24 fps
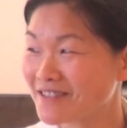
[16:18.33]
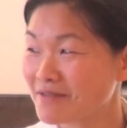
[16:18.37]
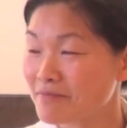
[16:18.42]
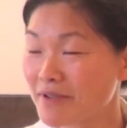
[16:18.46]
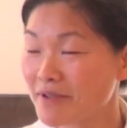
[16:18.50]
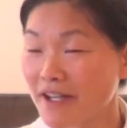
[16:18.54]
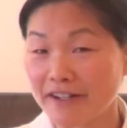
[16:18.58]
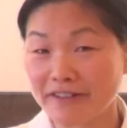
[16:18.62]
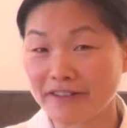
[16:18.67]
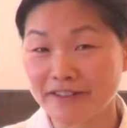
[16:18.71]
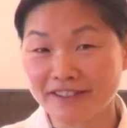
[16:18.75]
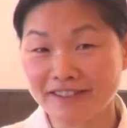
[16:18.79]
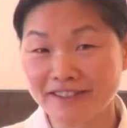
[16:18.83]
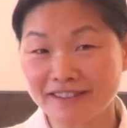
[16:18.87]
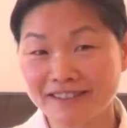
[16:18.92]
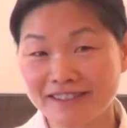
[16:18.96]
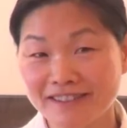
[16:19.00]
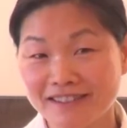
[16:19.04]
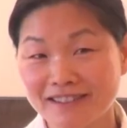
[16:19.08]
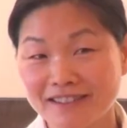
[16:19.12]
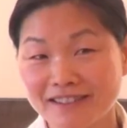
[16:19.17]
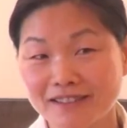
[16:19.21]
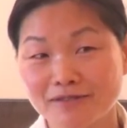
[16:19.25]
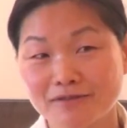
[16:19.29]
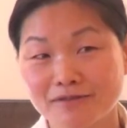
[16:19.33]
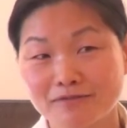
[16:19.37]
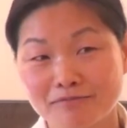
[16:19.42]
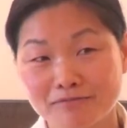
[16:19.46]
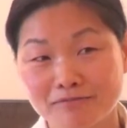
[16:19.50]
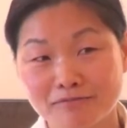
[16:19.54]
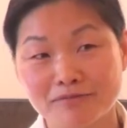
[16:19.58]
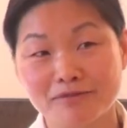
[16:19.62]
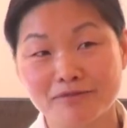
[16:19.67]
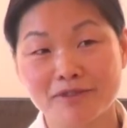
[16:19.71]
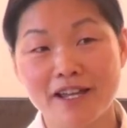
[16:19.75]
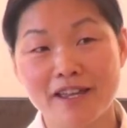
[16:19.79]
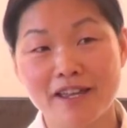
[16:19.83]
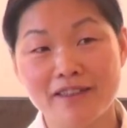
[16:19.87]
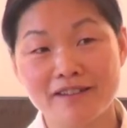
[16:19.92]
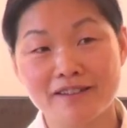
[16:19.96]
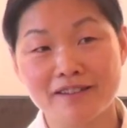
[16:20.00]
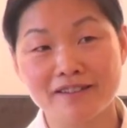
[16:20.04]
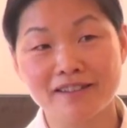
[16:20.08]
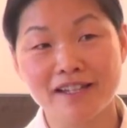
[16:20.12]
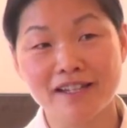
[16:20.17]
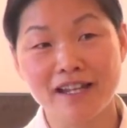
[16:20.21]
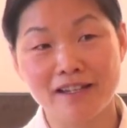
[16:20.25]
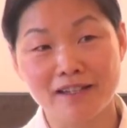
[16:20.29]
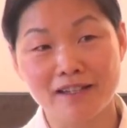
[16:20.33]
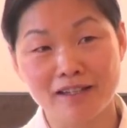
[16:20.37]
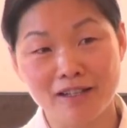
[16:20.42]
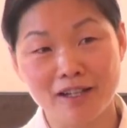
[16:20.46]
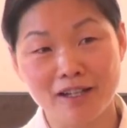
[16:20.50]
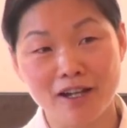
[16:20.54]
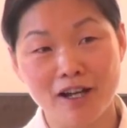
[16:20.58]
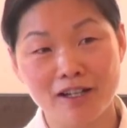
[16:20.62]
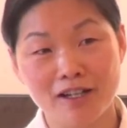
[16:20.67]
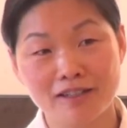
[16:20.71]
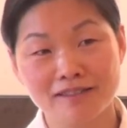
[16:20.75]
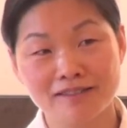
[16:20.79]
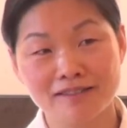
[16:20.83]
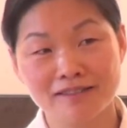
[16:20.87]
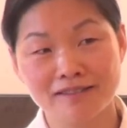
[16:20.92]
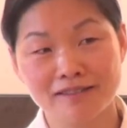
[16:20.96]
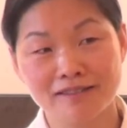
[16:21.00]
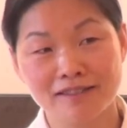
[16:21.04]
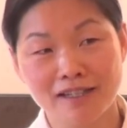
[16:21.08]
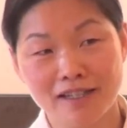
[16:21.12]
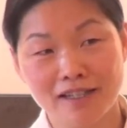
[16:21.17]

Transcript: parents, brethren, and laws.